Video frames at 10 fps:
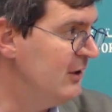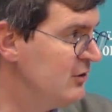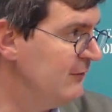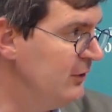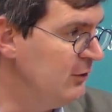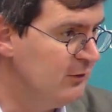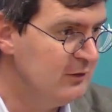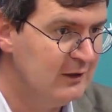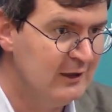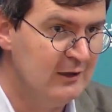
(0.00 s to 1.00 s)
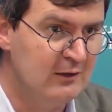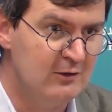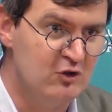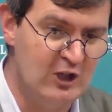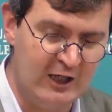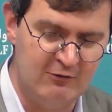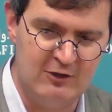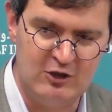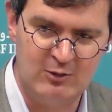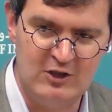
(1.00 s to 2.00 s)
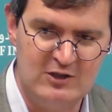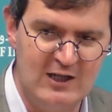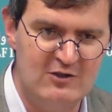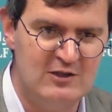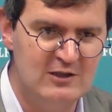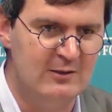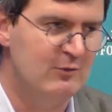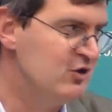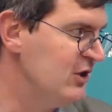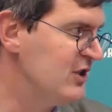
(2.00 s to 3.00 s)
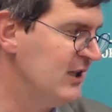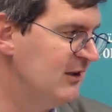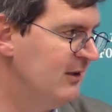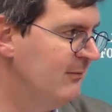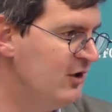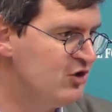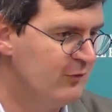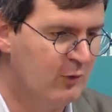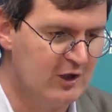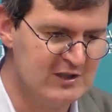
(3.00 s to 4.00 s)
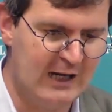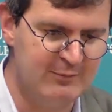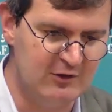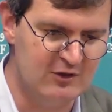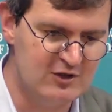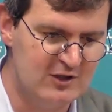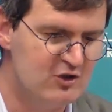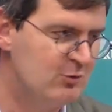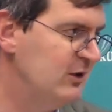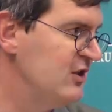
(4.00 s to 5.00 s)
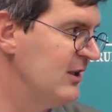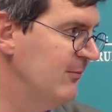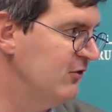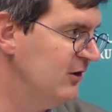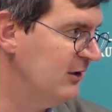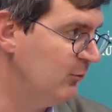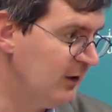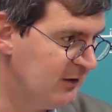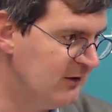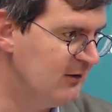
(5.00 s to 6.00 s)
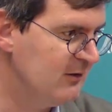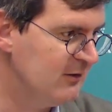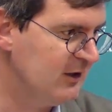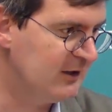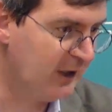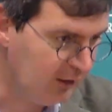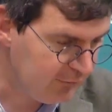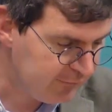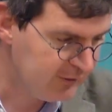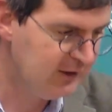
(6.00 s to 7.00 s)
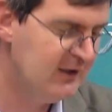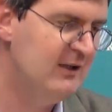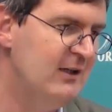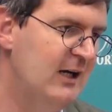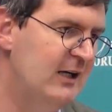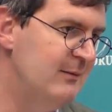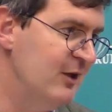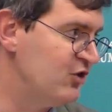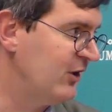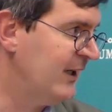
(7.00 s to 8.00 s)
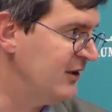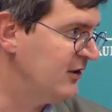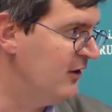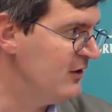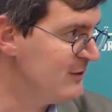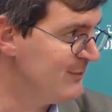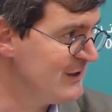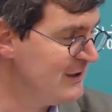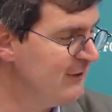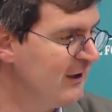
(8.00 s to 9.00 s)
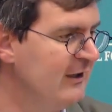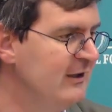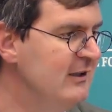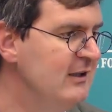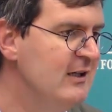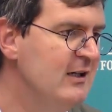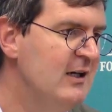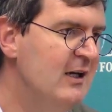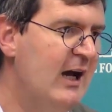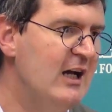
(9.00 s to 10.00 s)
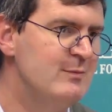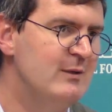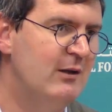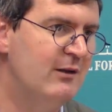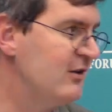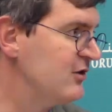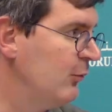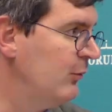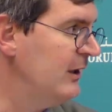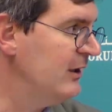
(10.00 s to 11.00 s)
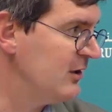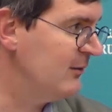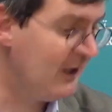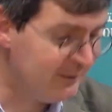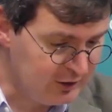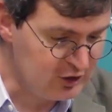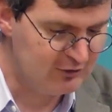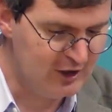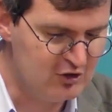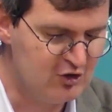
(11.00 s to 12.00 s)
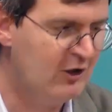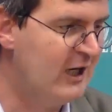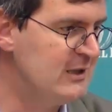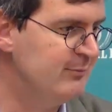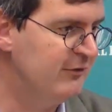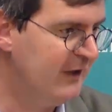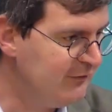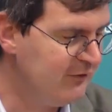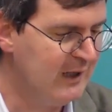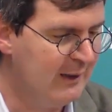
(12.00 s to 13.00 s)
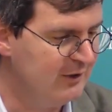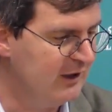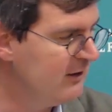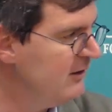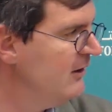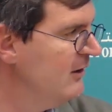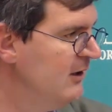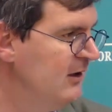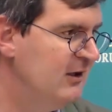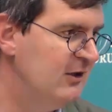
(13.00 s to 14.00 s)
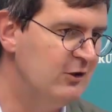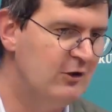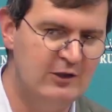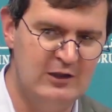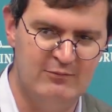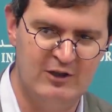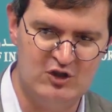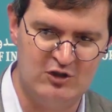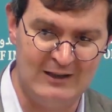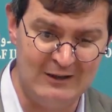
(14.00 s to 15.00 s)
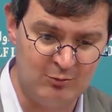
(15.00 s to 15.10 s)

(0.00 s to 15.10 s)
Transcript: an interview in January 2018 in which he said that much of what has happened since 2017 with the Gulf, and he mentioned Qatar specifically, has been things that we as an administration tried to prevent from happening. You got the impression that